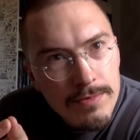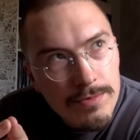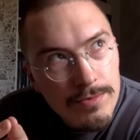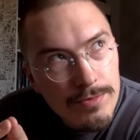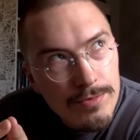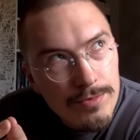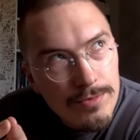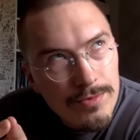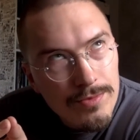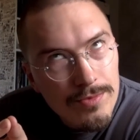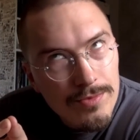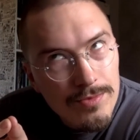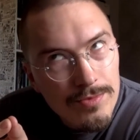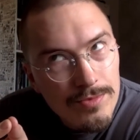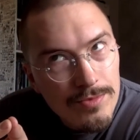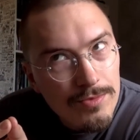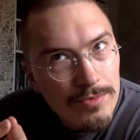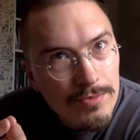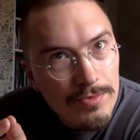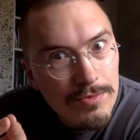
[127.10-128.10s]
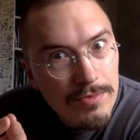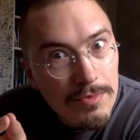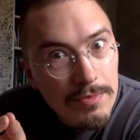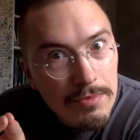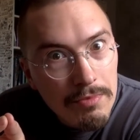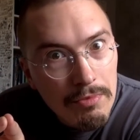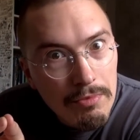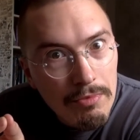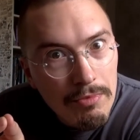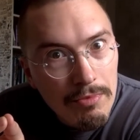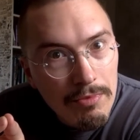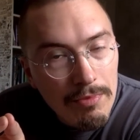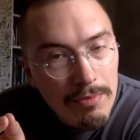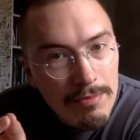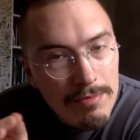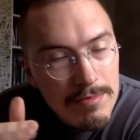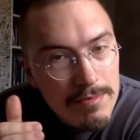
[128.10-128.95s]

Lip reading: Nobody speaks.